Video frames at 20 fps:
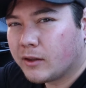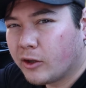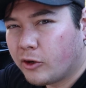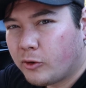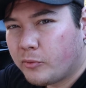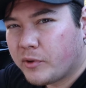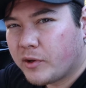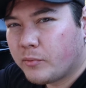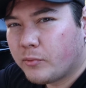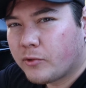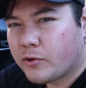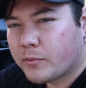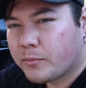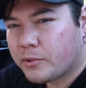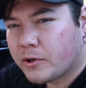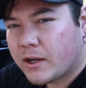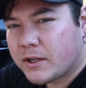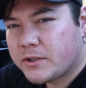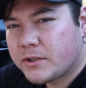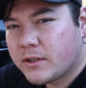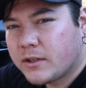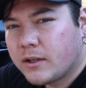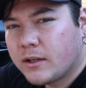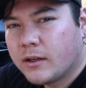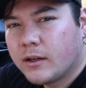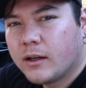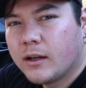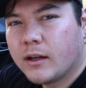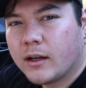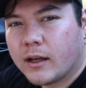little bit more pressure,
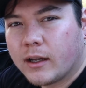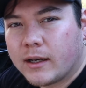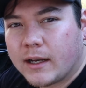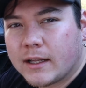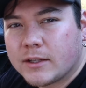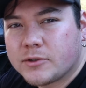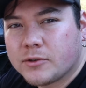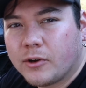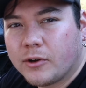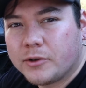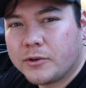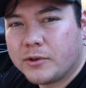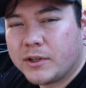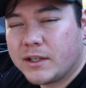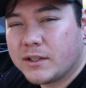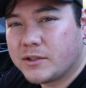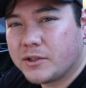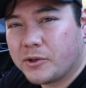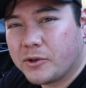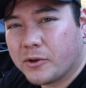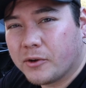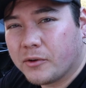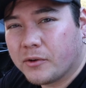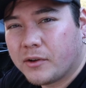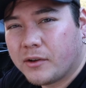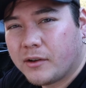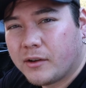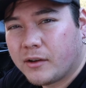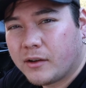and that's all you need to do.